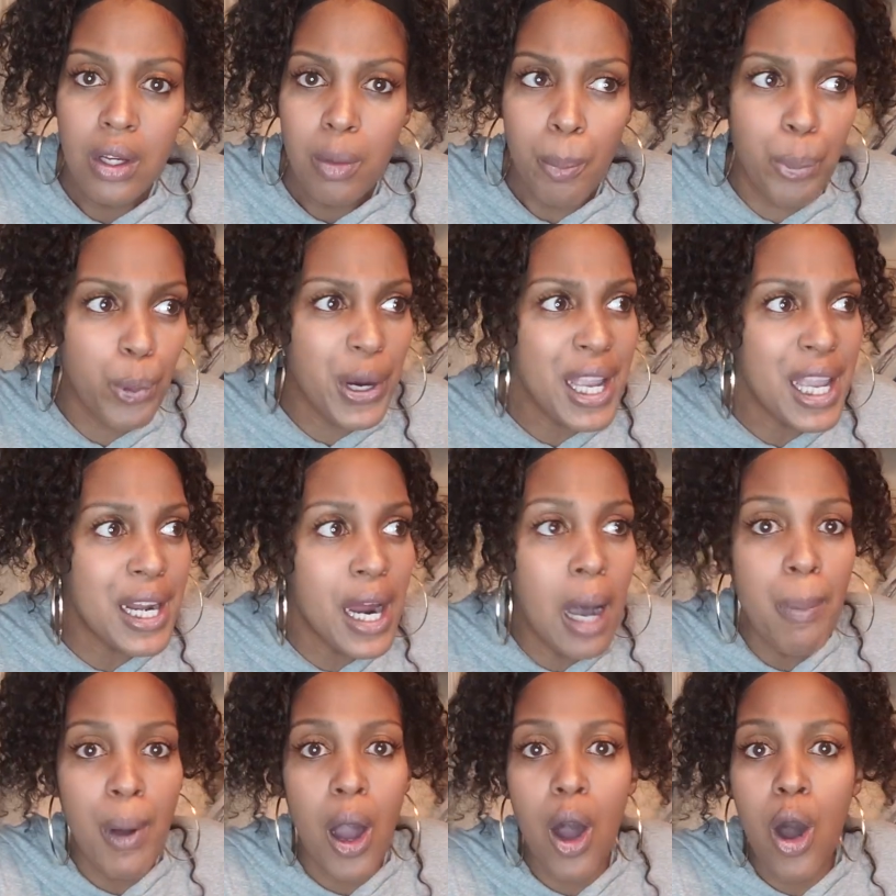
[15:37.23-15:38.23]
Bringing
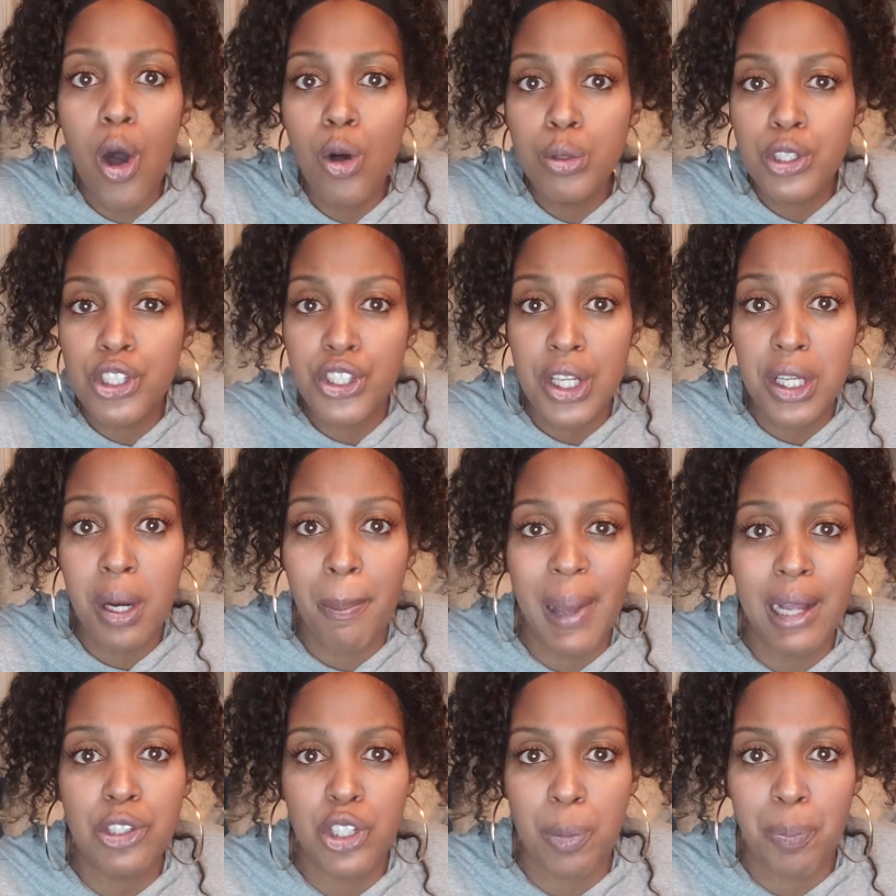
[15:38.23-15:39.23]
up old shit
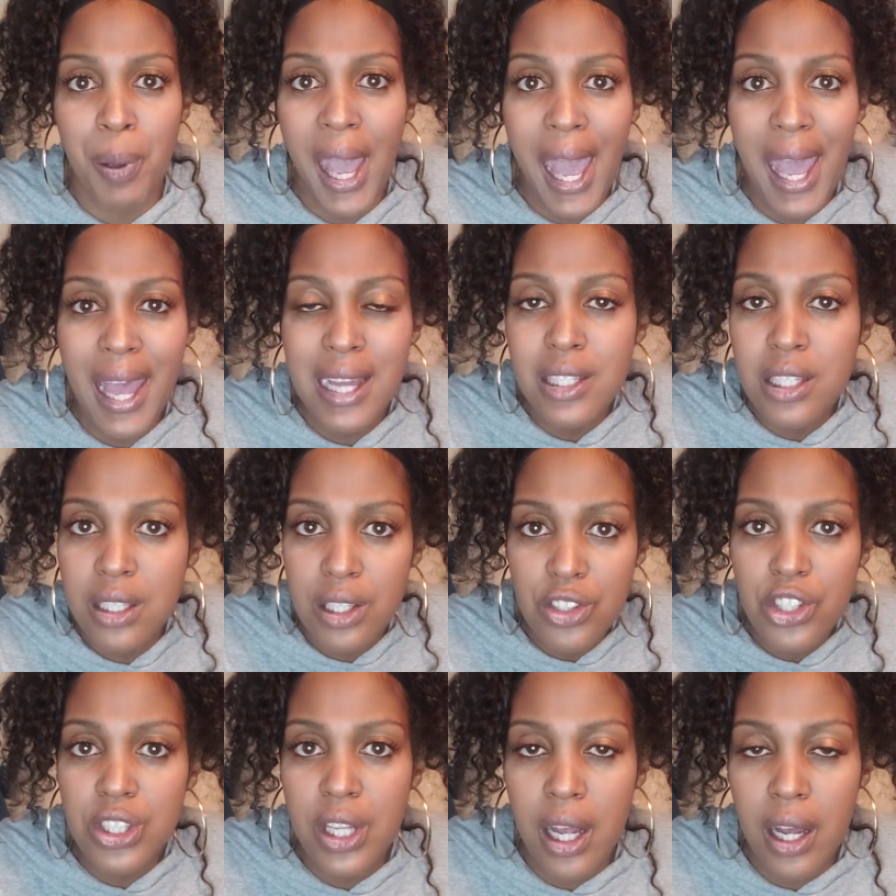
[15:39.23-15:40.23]
about your past and
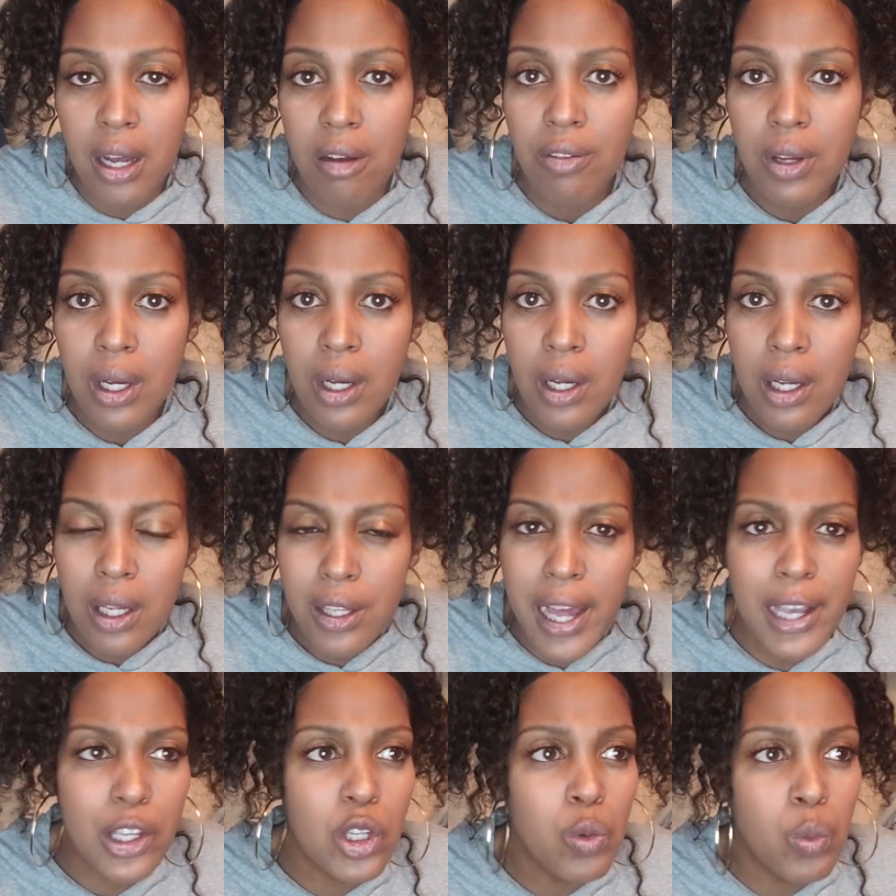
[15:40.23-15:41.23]
stuff.
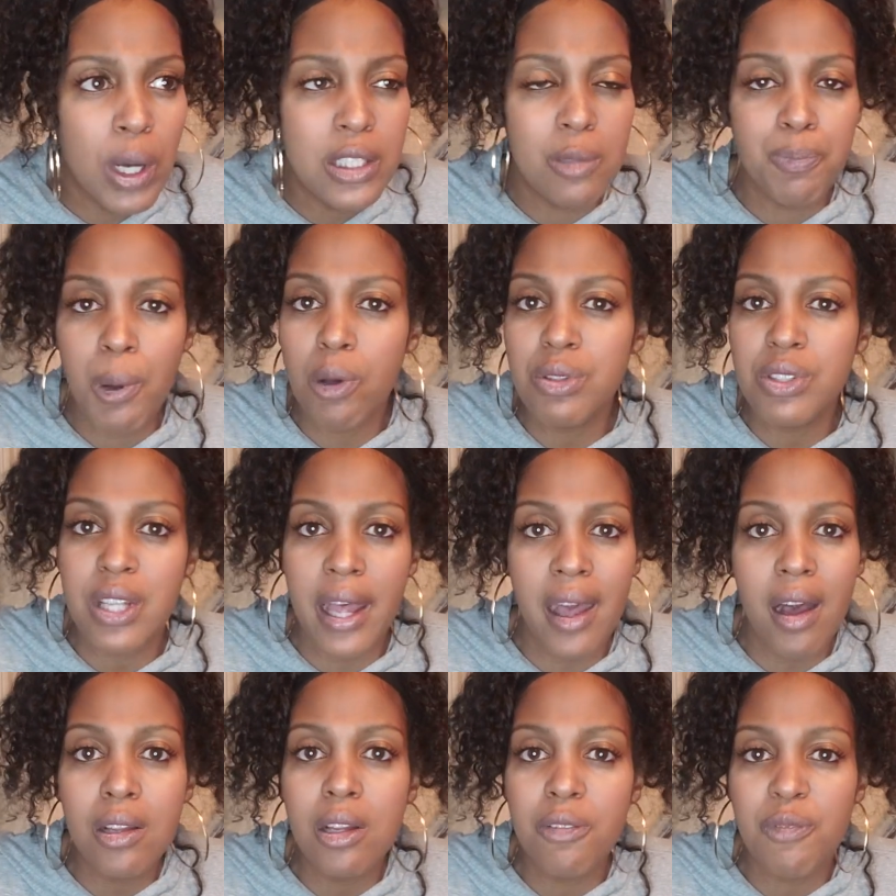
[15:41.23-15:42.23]
Like you wasn't supposed to
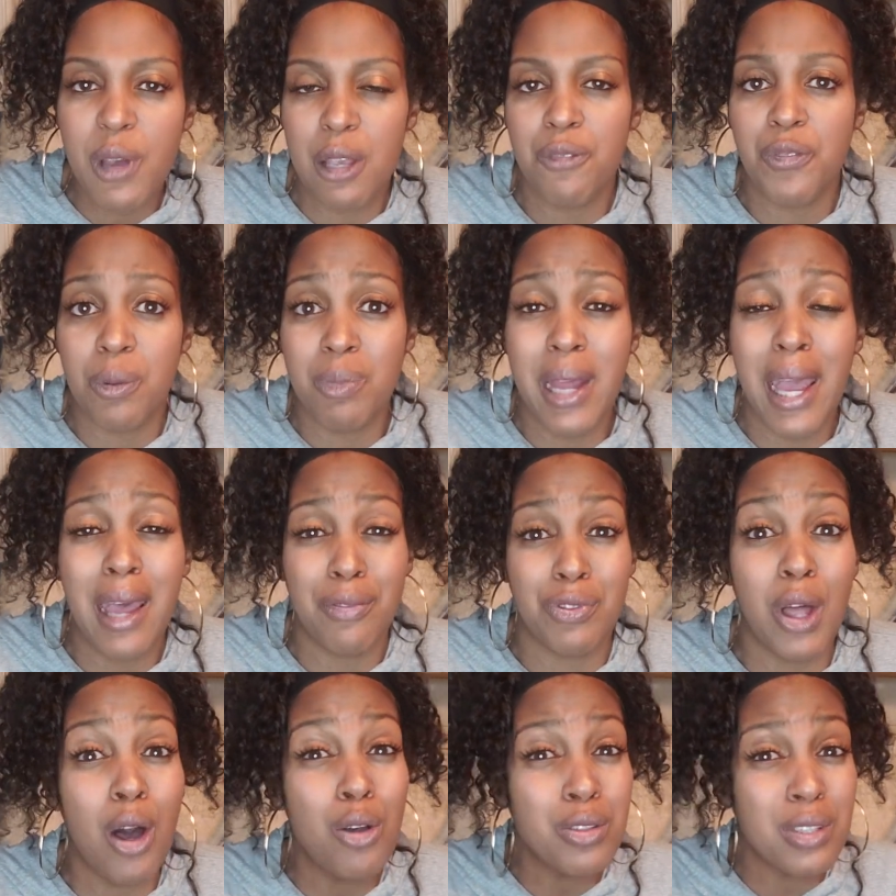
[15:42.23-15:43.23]
elevate from that.
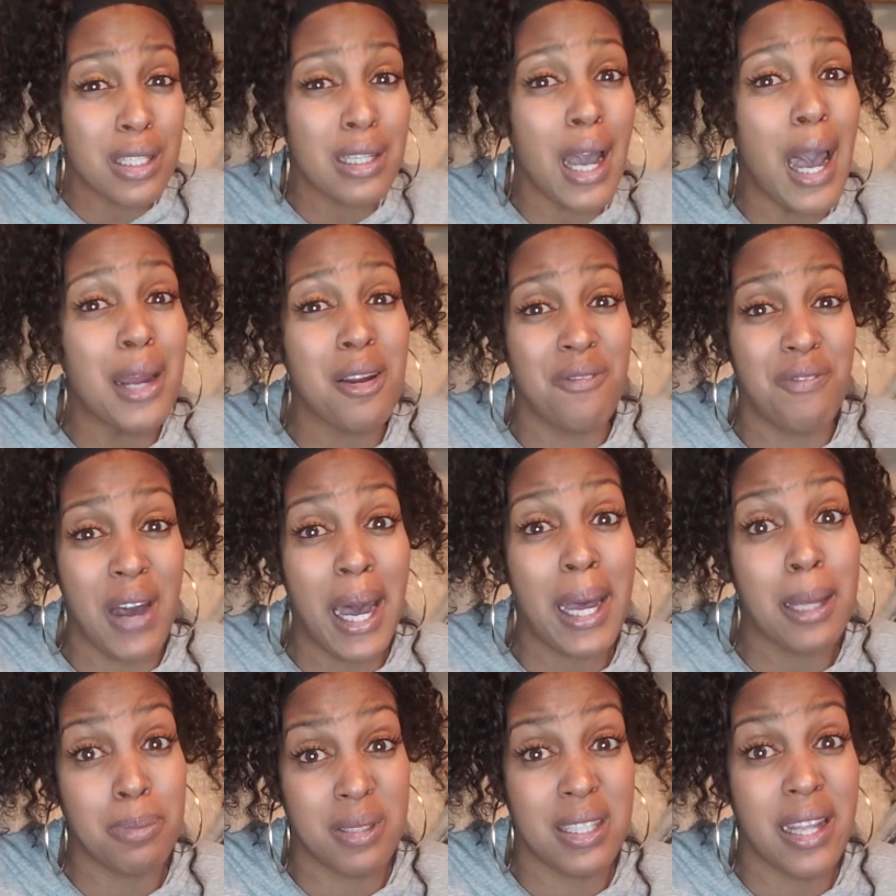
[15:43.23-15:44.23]
Those are the kind of
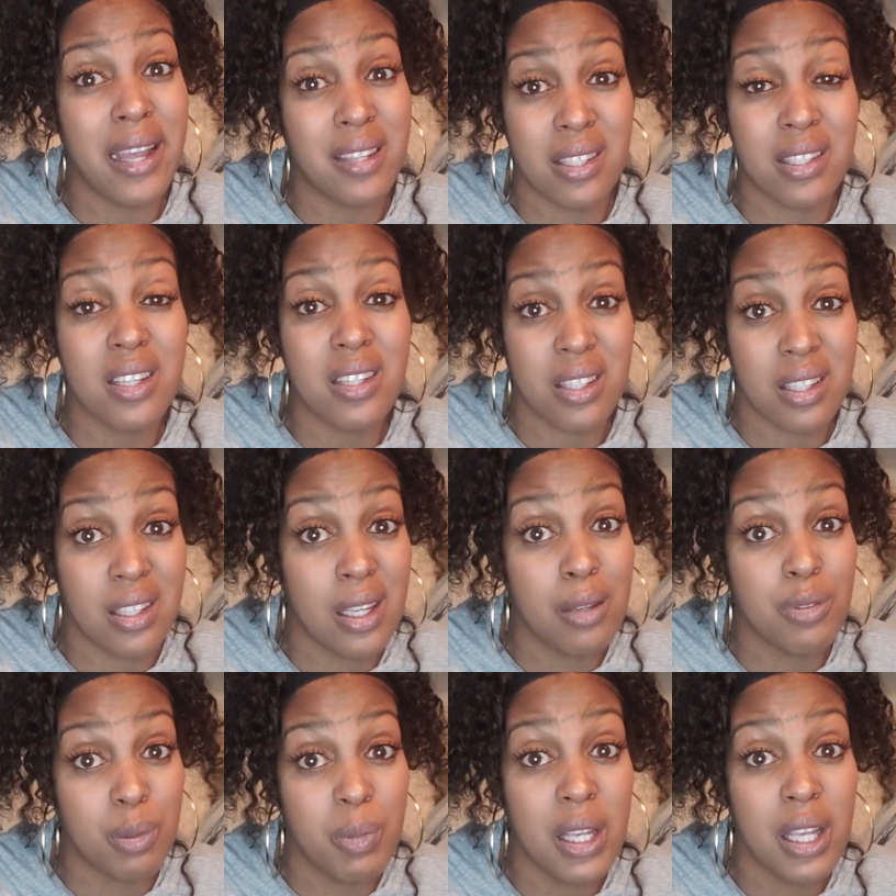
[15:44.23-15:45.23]
vibes that sis
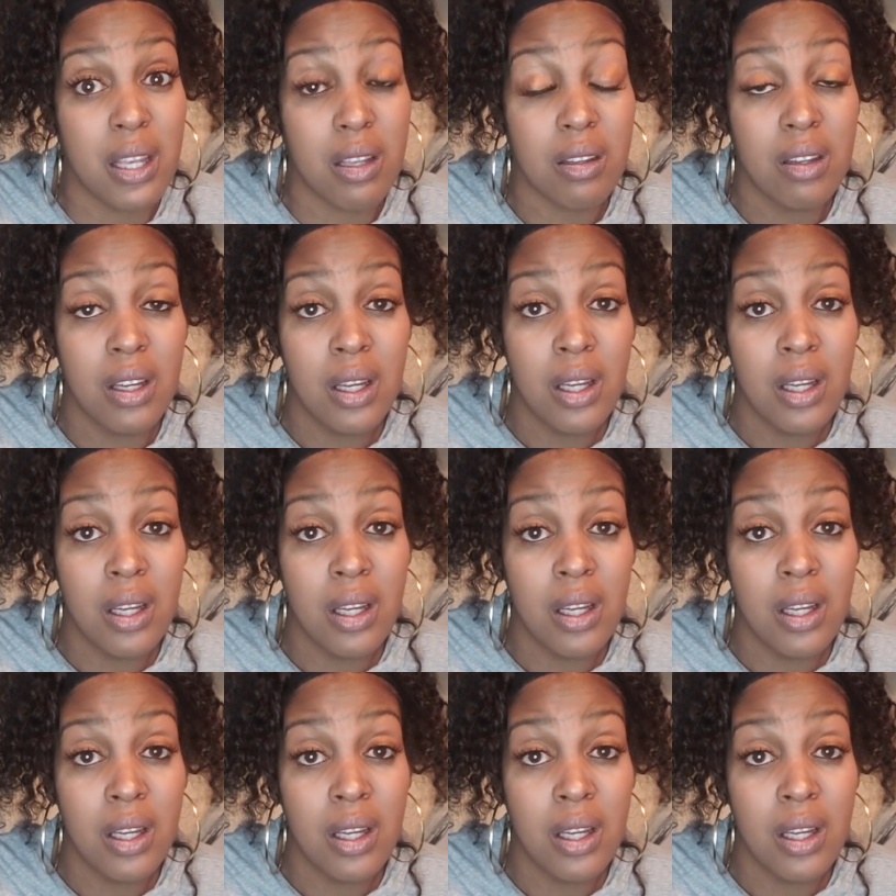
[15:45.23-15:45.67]
gives me.